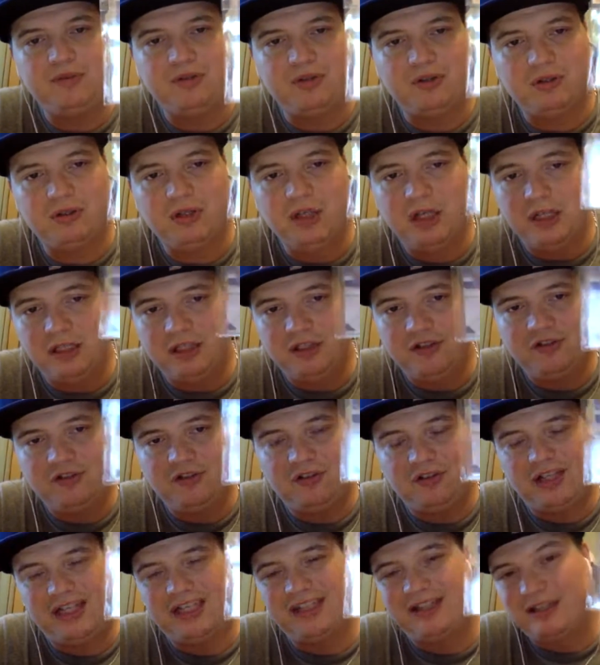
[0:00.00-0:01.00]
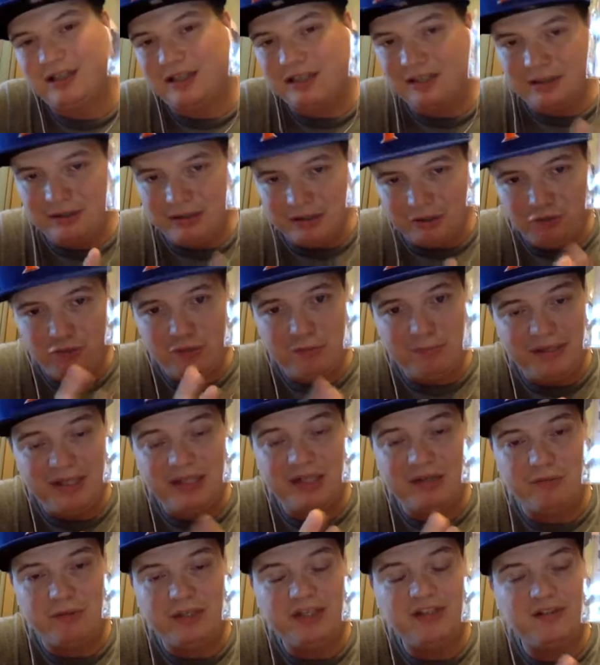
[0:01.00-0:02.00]
So this is this would be
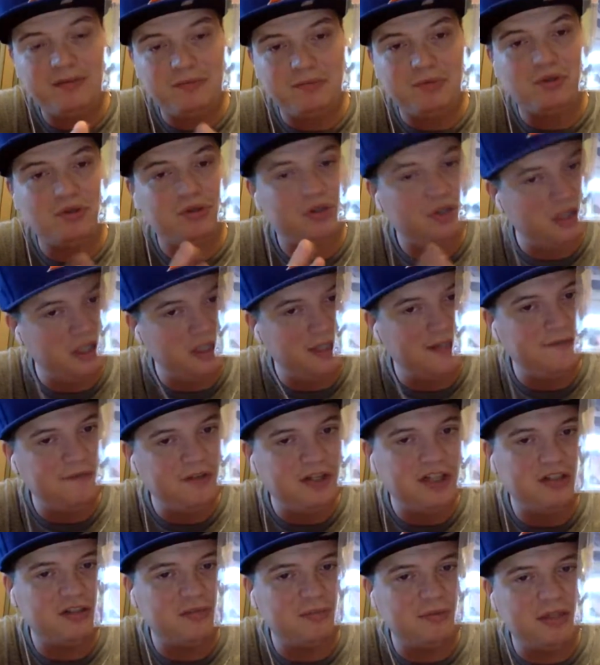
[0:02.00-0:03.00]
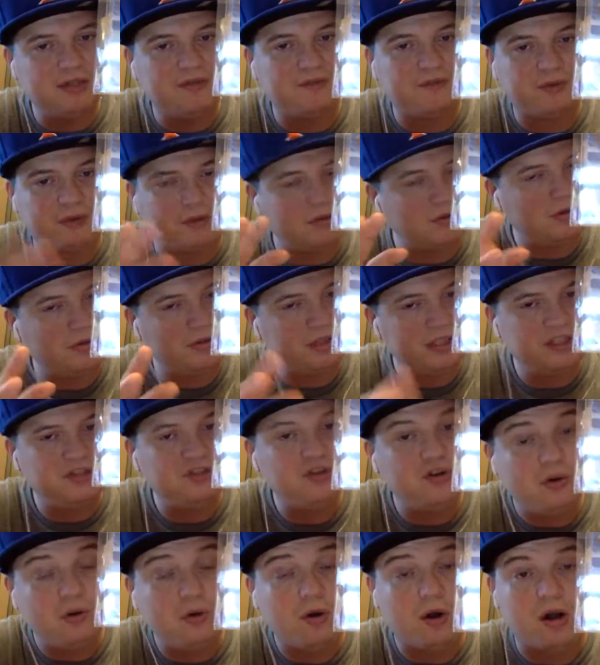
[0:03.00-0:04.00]
a reasonable, good investment for only
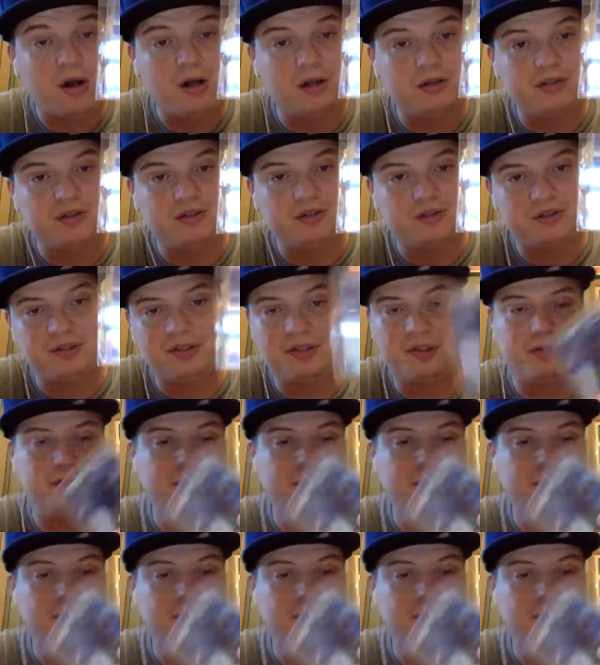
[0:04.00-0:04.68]
$2. So